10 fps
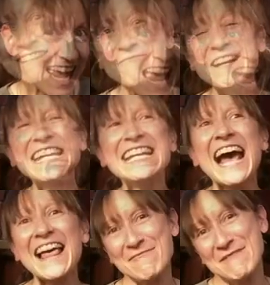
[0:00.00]
We
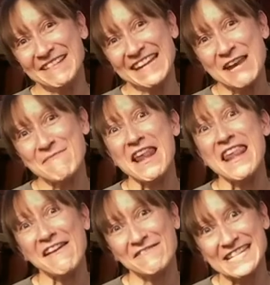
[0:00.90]
at the museum
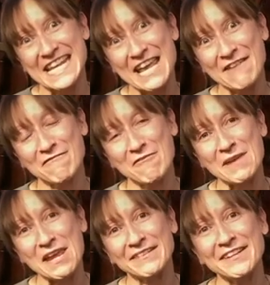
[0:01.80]
love to hear from
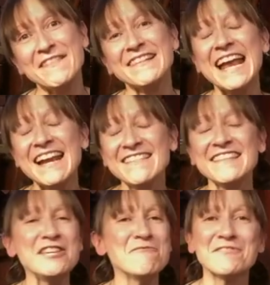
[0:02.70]
you. So if there's
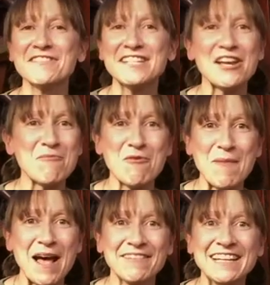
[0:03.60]
anything you want to know more
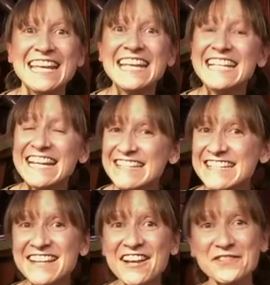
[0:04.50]
about, get
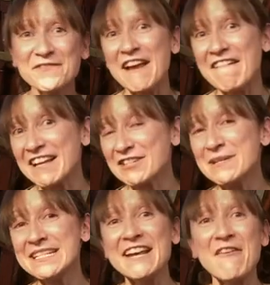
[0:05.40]
in touch via our
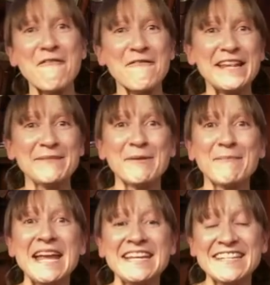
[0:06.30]
Twitter or Facebook
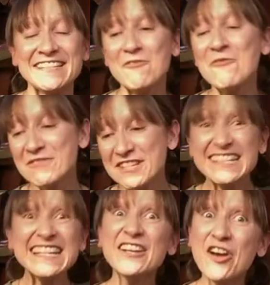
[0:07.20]
pages, or
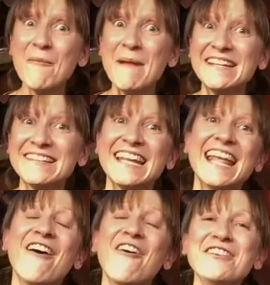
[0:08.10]
just in the comments
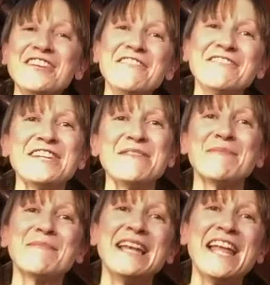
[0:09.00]
on
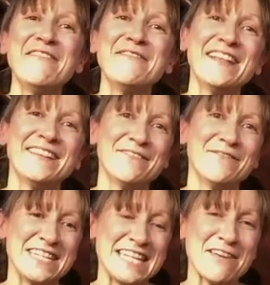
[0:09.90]
YouTube below this
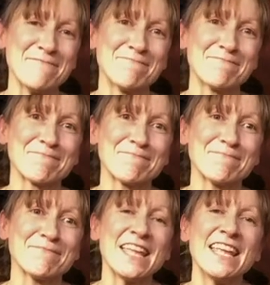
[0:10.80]
video.
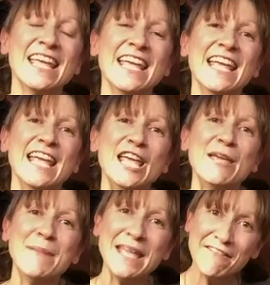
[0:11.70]

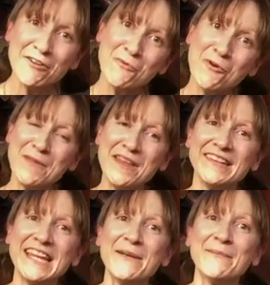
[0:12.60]
Imperial War
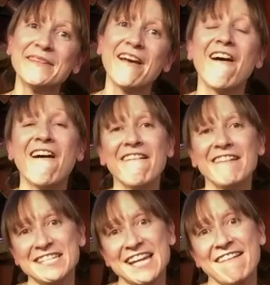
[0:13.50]
Museums are
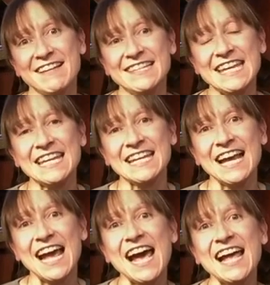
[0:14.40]
a charity,
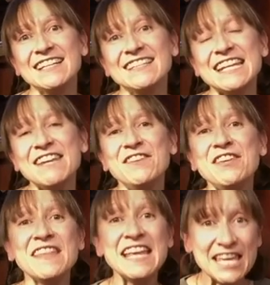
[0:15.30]
and if
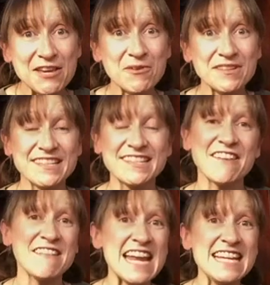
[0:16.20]
you think you want to
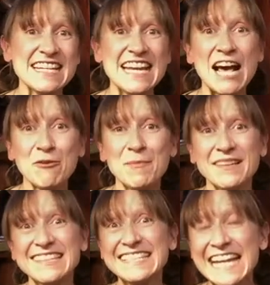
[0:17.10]
donate and help
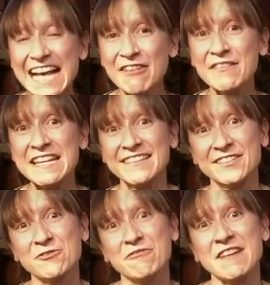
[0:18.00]
us tell these
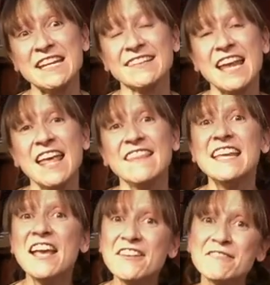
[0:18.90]
stories,
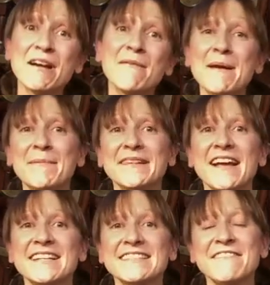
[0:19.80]
then go to our
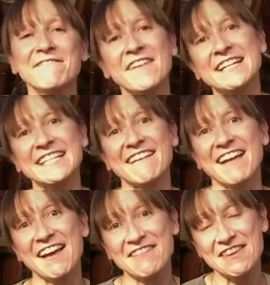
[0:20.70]
website and find out
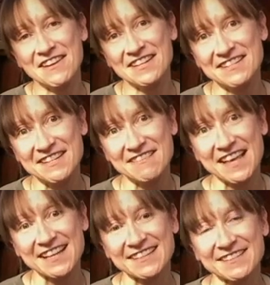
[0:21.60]
how you can do
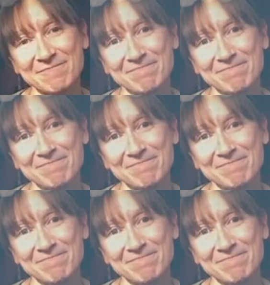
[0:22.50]
that.